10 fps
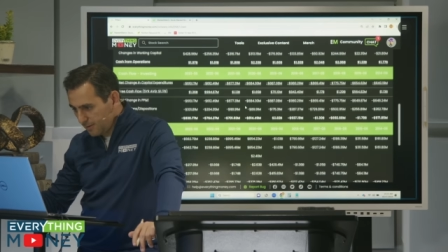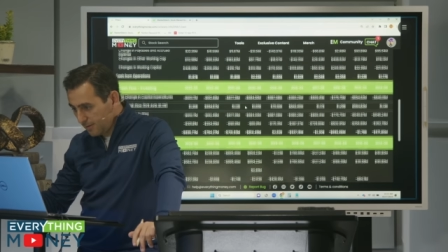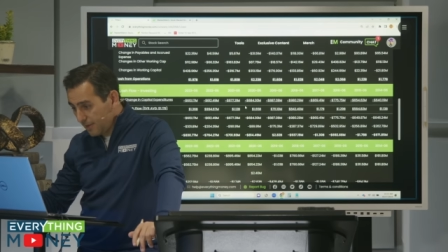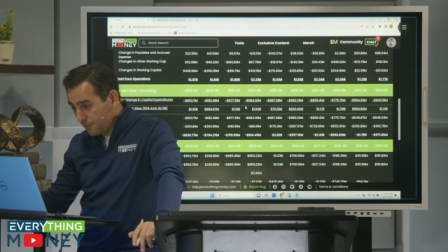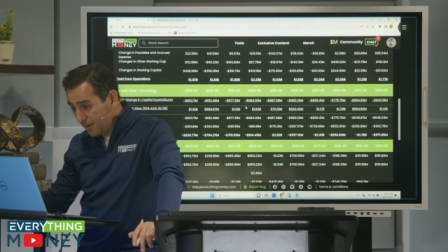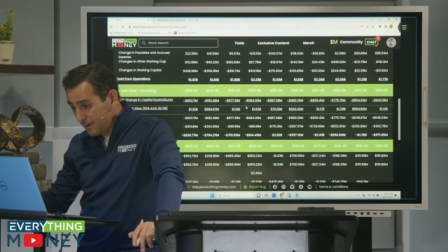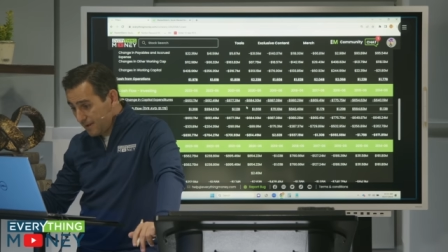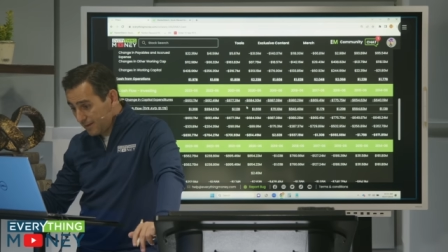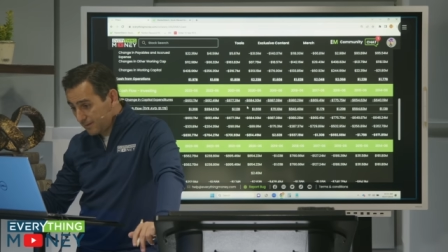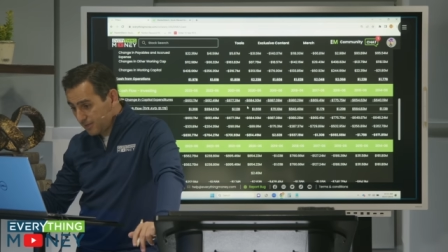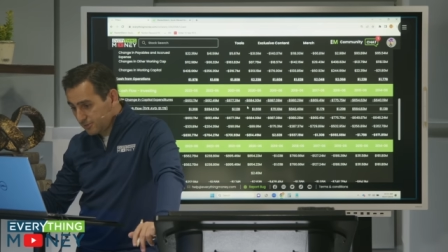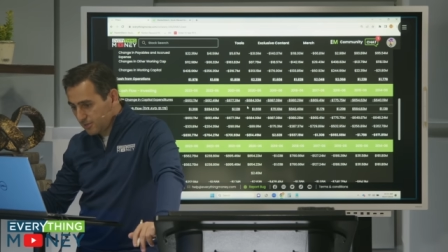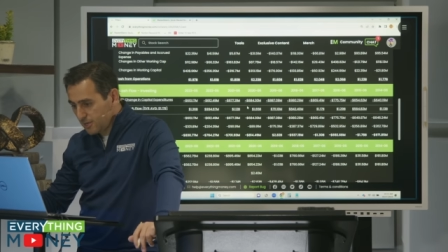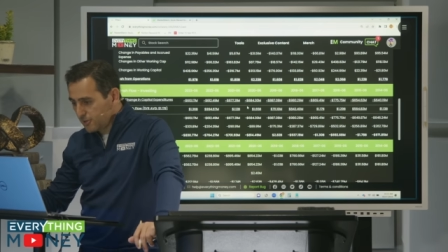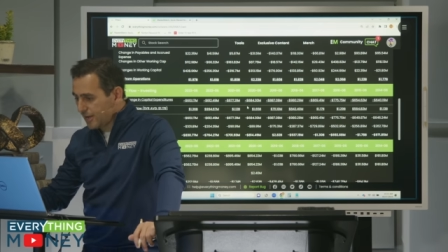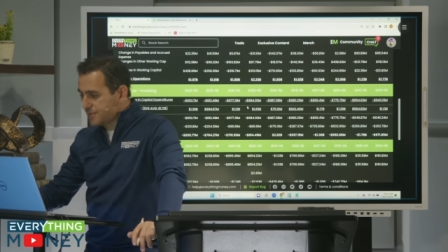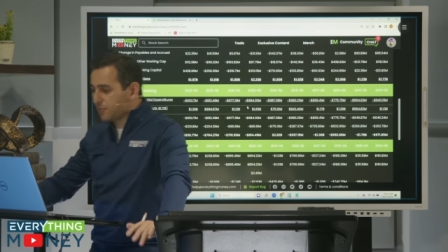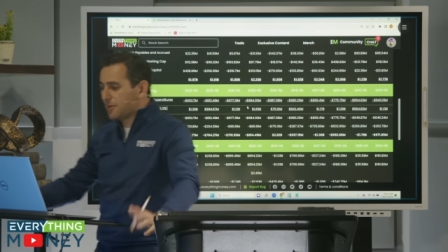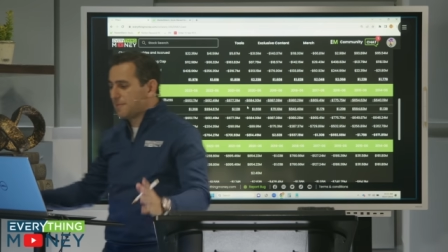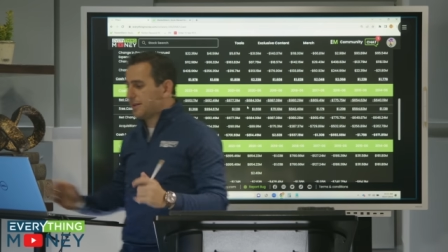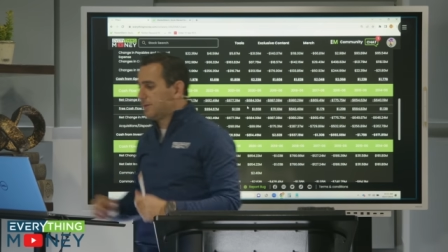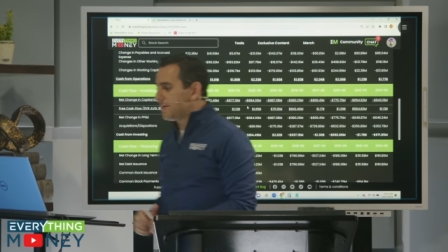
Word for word: Yeah, they're buying back a lot of. Okay, so something.